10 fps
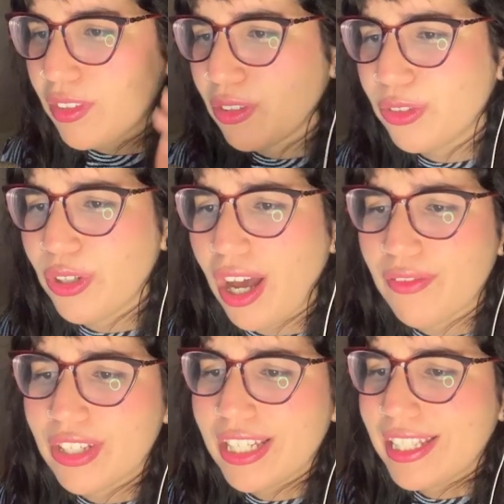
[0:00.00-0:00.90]
You have
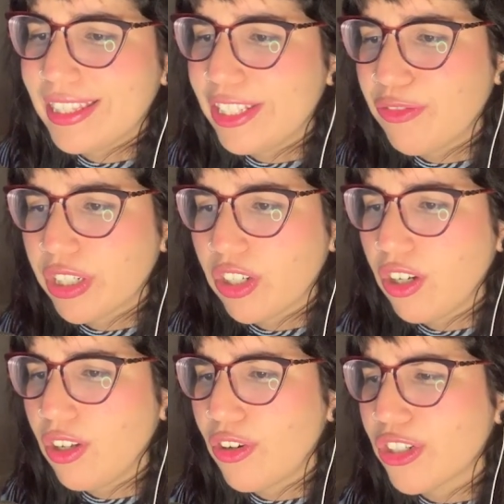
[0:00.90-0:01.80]
different
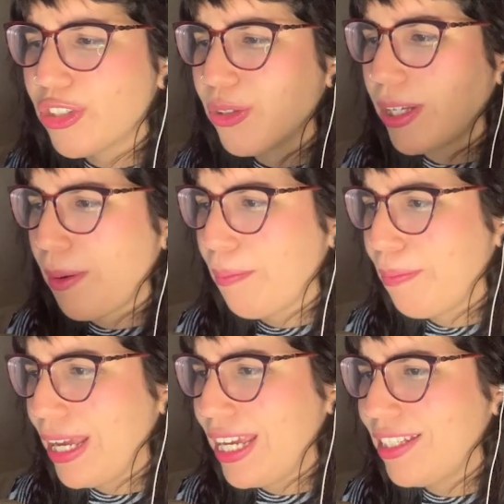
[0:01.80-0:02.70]
colors, you can
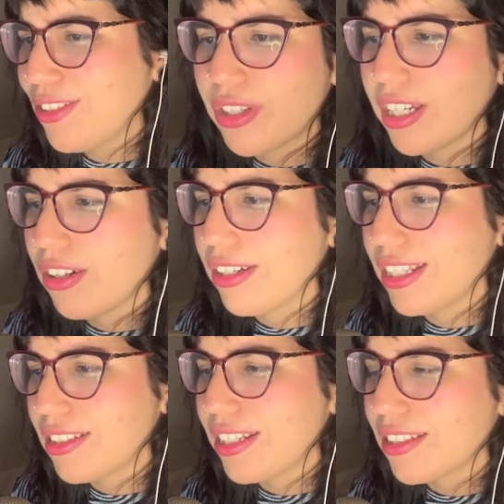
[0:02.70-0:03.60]
paint, can
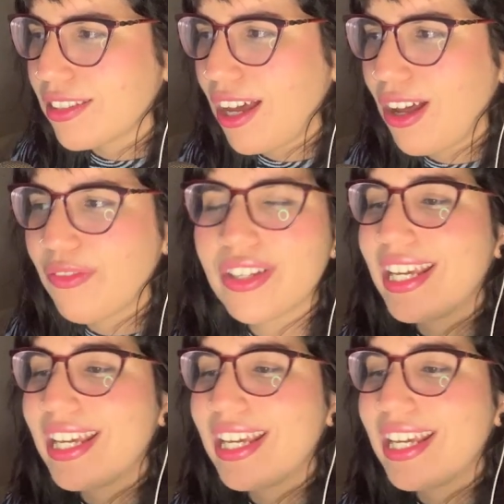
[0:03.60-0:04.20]
connect stuff.